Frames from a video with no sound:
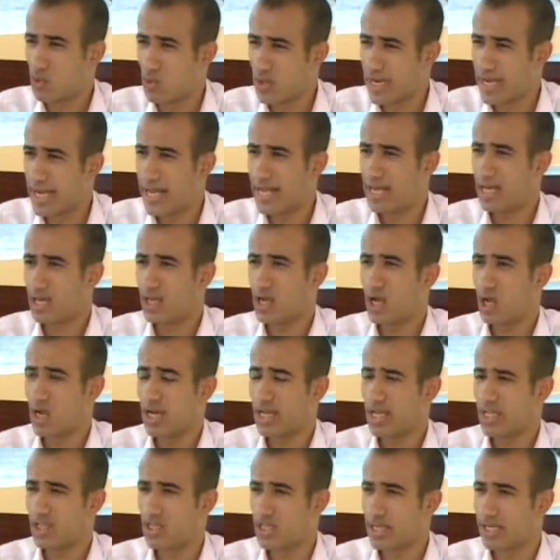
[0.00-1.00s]
gain
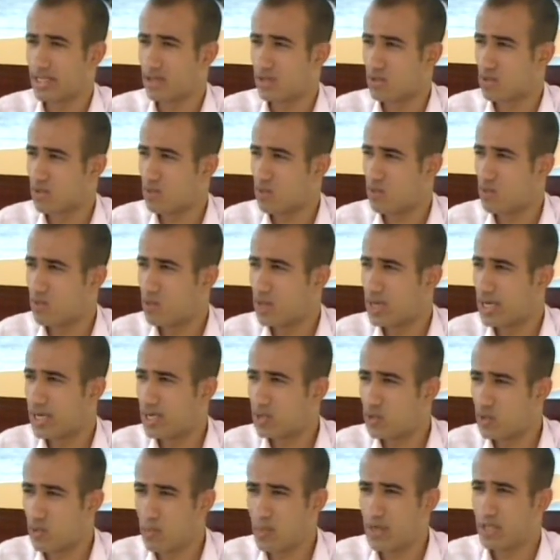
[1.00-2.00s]
knowledge and
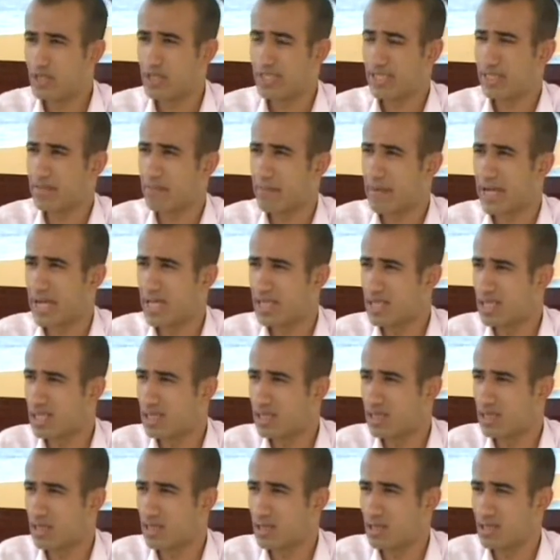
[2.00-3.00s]
to participate
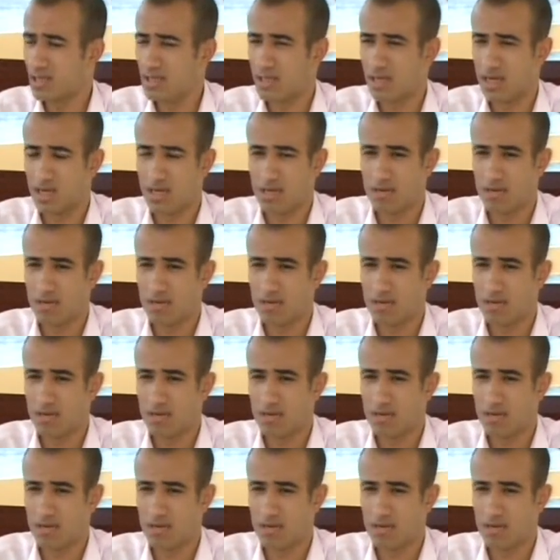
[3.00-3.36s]
in